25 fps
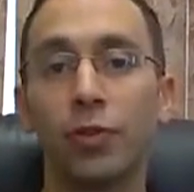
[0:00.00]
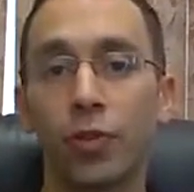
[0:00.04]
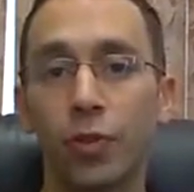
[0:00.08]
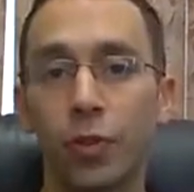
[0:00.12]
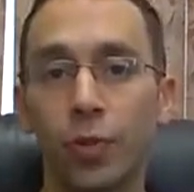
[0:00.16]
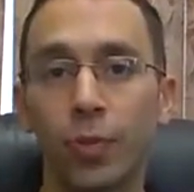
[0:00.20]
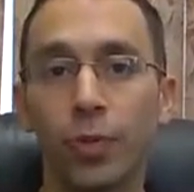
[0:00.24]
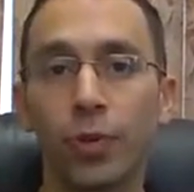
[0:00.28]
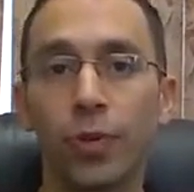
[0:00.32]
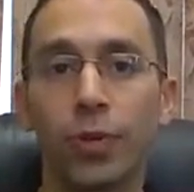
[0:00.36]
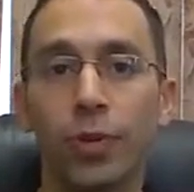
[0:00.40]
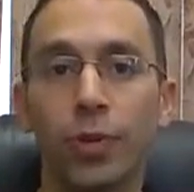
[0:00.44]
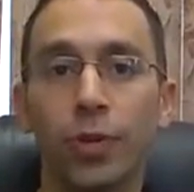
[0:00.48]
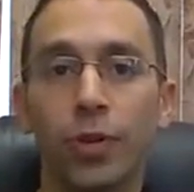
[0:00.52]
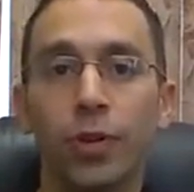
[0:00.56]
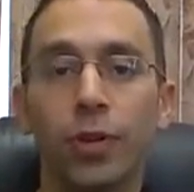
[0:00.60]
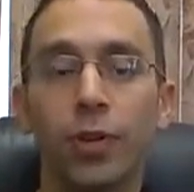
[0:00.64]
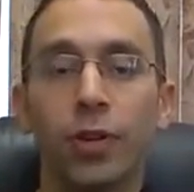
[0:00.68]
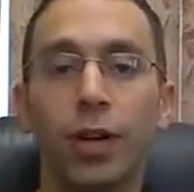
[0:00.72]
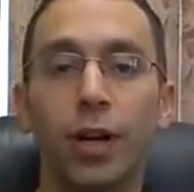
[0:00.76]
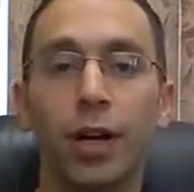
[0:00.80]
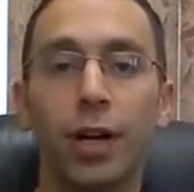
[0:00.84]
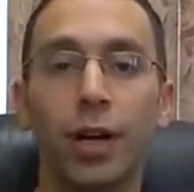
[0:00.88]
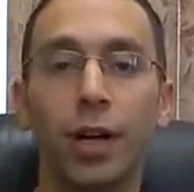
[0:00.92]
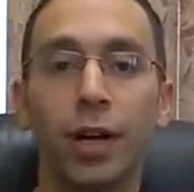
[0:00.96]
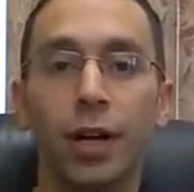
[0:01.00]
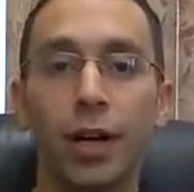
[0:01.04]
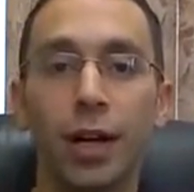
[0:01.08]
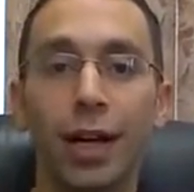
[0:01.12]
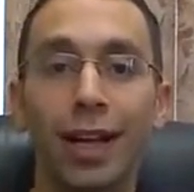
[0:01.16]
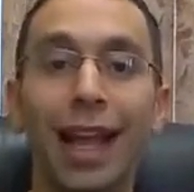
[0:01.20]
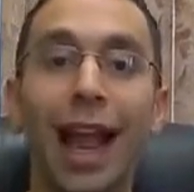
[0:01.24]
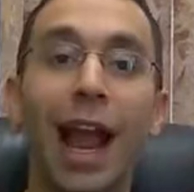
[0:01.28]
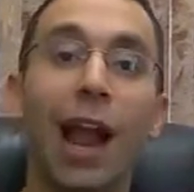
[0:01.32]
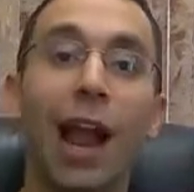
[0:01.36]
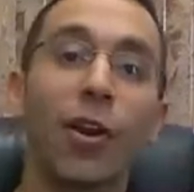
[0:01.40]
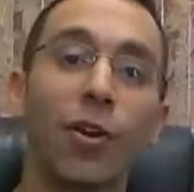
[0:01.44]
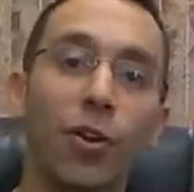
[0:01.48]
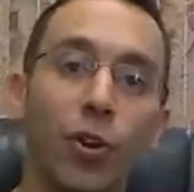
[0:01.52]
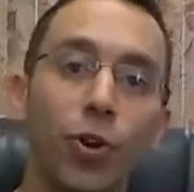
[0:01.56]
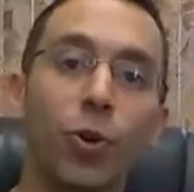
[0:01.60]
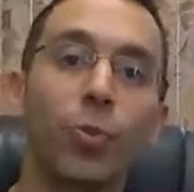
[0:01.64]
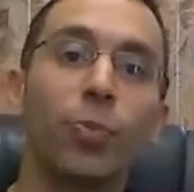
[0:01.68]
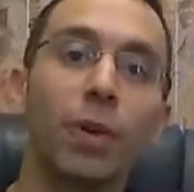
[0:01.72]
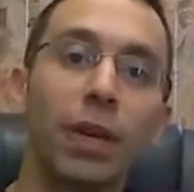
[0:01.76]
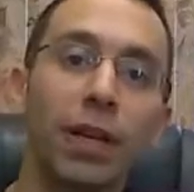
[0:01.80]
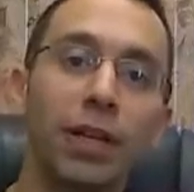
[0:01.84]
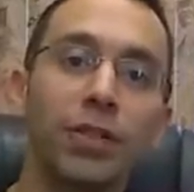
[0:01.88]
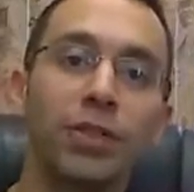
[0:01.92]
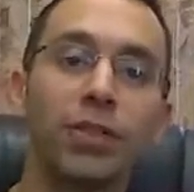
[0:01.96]
a terminal, a
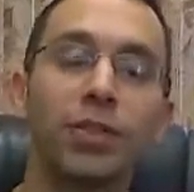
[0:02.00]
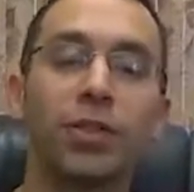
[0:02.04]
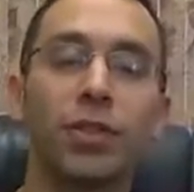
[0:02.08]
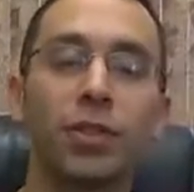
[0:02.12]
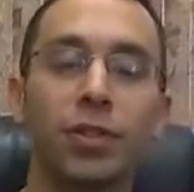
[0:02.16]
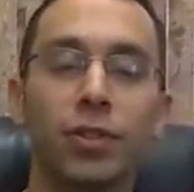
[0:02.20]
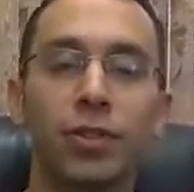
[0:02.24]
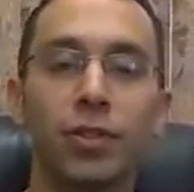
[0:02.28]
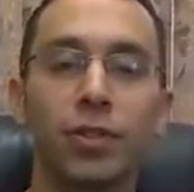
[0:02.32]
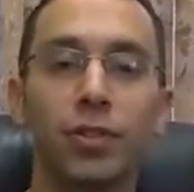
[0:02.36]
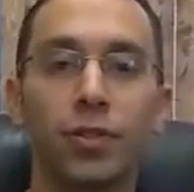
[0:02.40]
carrier-based